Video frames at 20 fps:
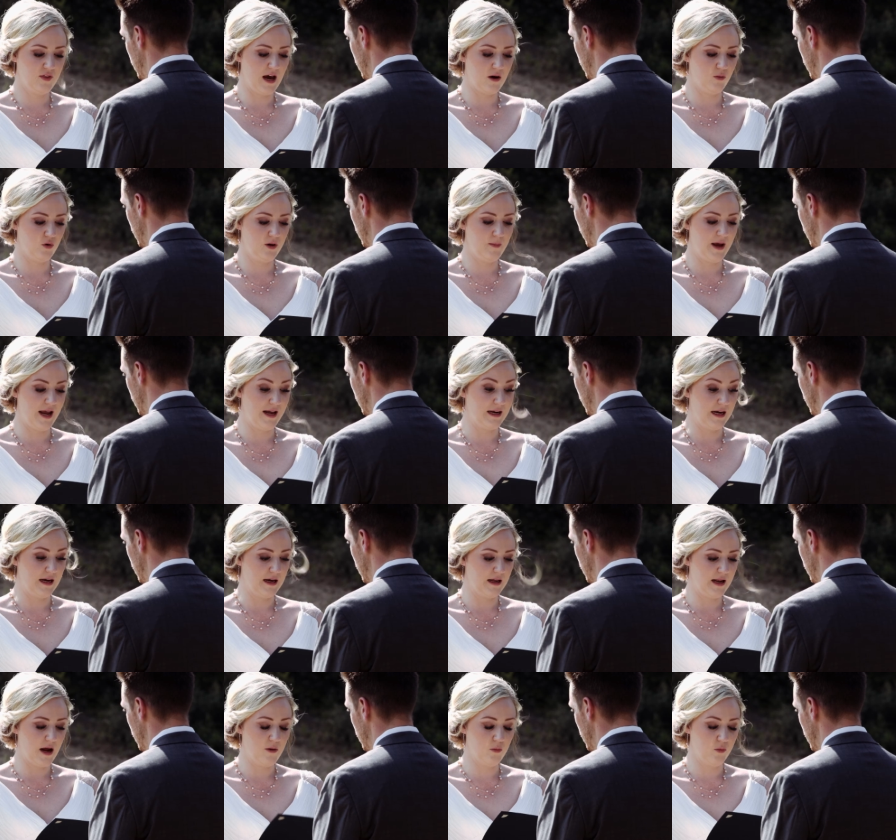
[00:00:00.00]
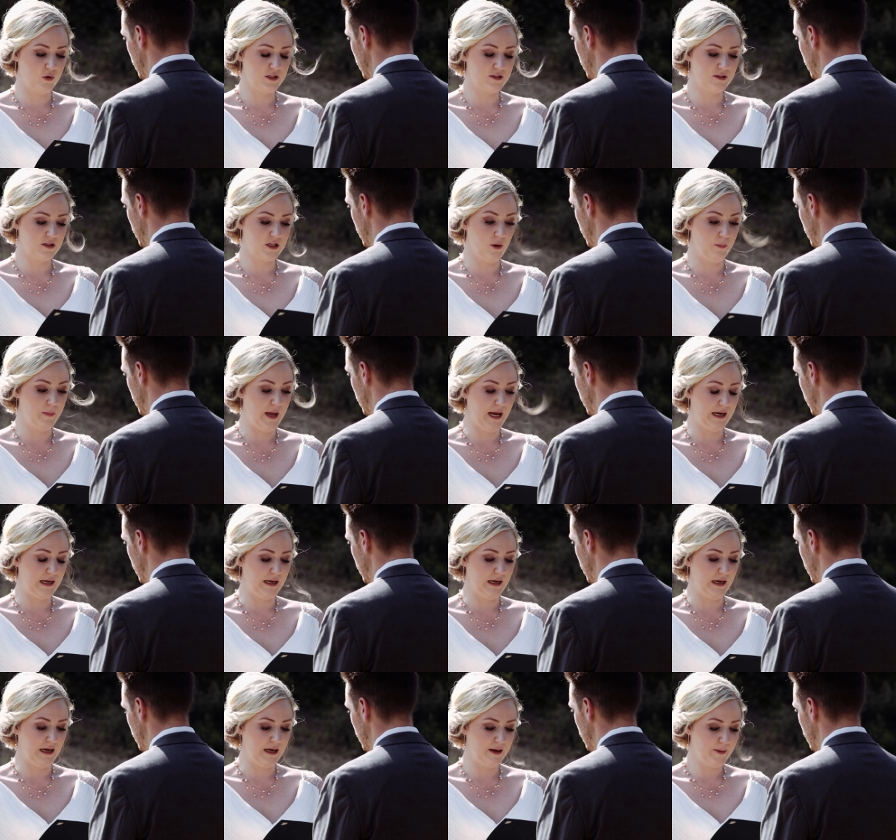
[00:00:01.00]
that we made it, and we're still
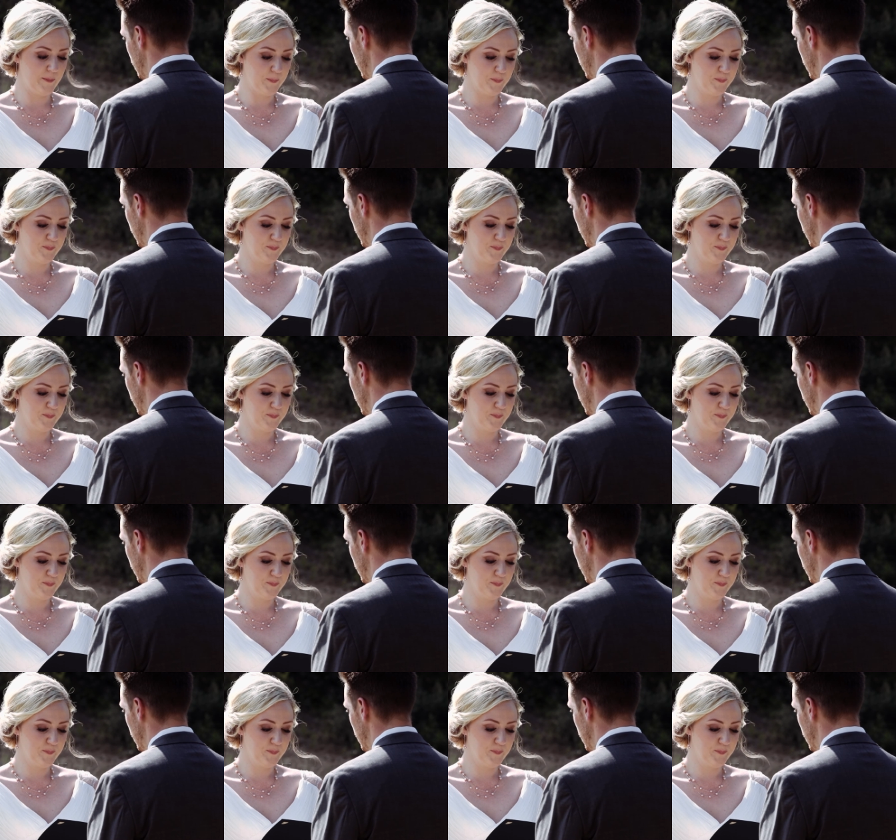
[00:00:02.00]
making it.